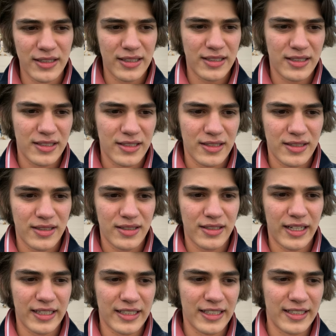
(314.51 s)
It's
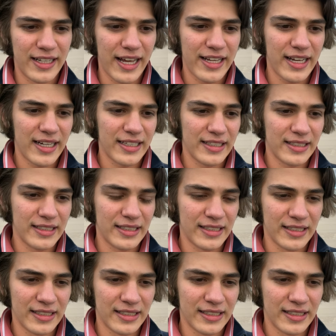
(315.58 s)
like the day I